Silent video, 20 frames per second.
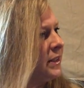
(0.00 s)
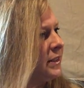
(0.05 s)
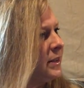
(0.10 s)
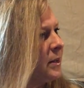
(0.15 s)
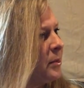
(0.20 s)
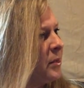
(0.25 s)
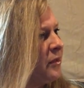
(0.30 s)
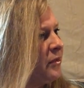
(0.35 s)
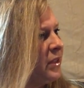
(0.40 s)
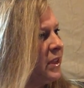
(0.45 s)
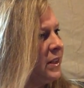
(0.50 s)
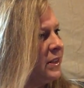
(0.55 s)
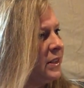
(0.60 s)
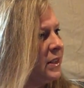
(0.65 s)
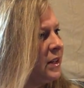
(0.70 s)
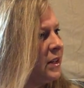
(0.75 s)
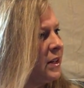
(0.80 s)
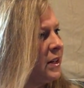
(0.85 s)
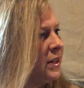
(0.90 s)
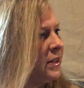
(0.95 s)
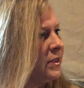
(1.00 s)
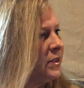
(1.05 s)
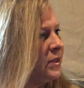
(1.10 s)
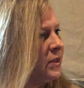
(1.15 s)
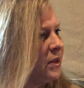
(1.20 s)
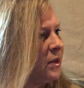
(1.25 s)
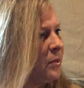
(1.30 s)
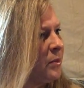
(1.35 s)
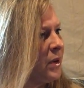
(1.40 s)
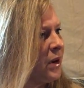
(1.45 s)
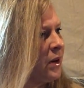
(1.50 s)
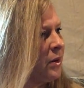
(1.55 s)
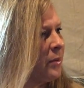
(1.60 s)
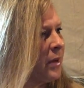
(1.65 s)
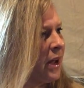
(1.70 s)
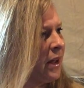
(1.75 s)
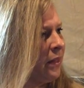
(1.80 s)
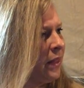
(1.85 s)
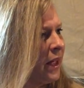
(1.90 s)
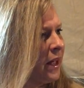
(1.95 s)
Some of these areas to compare
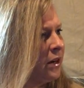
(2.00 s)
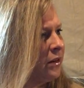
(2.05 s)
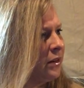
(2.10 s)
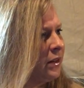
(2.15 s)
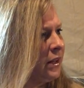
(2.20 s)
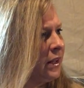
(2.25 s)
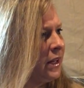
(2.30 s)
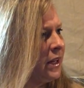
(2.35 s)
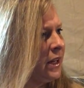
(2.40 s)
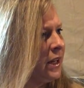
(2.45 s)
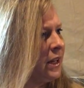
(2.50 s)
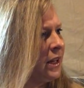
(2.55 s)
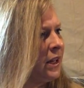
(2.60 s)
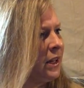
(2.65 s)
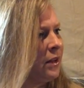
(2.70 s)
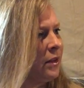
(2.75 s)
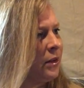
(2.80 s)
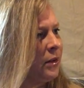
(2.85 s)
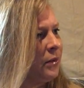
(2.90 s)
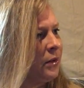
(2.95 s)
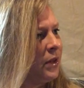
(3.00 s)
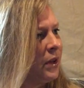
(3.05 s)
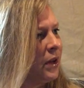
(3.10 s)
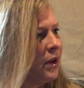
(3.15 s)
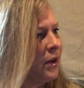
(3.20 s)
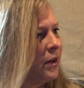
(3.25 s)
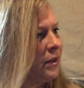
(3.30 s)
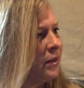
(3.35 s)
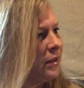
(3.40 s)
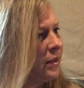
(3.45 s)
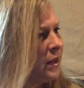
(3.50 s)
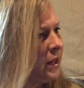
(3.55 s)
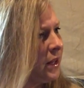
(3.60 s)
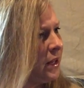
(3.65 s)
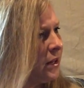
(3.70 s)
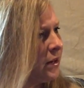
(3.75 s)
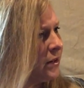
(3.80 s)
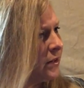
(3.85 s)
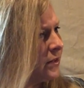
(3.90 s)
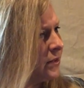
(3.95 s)
bilaterally include the
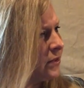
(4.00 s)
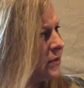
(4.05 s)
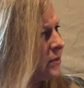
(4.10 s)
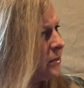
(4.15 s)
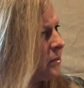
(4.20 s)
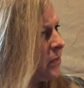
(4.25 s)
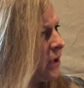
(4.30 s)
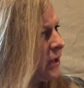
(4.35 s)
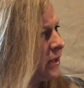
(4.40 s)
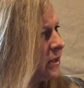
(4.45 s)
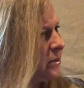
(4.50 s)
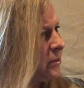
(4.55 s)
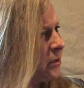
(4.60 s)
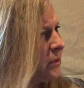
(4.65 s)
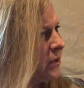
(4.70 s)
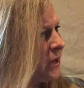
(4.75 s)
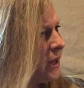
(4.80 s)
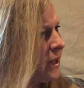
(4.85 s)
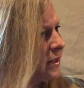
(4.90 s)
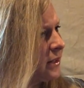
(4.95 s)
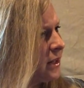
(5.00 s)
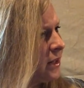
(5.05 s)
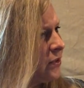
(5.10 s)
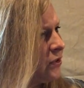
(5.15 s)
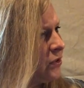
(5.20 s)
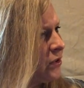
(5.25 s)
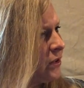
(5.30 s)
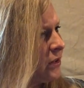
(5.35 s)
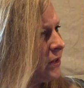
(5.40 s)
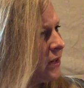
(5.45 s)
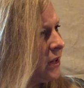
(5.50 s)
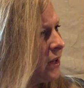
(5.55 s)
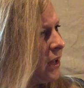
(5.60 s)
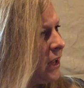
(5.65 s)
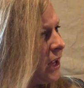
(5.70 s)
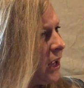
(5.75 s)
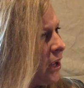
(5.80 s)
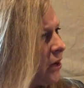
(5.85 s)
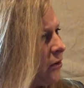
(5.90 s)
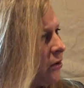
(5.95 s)
ears, possible neck tension,
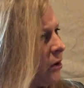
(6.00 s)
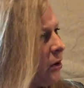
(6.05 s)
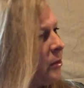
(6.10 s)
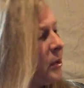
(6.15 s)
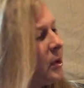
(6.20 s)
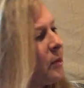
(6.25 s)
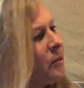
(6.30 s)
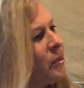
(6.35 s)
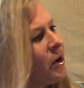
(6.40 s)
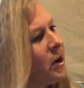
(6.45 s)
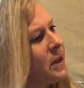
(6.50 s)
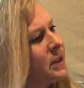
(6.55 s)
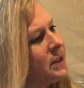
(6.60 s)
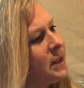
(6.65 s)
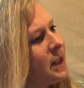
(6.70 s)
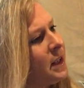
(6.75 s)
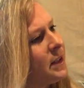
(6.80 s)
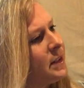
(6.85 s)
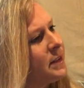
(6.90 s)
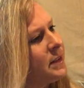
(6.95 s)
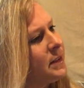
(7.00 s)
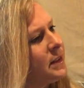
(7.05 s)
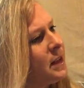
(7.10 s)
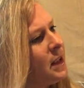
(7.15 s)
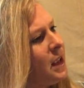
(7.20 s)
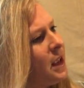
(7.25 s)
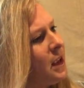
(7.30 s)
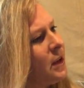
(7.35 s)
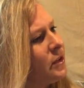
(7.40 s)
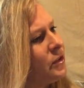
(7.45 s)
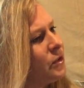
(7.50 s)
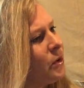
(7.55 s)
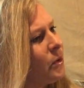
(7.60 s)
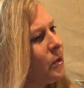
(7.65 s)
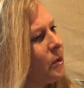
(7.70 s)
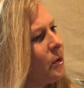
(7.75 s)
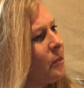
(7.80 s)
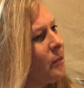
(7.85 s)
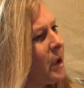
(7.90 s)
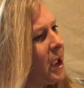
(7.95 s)
acromion process,
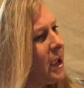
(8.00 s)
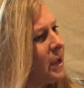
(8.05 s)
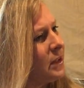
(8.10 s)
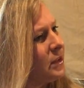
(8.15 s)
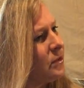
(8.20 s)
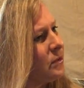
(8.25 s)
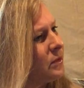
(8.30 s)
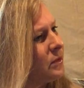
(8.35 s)
shoulder, back,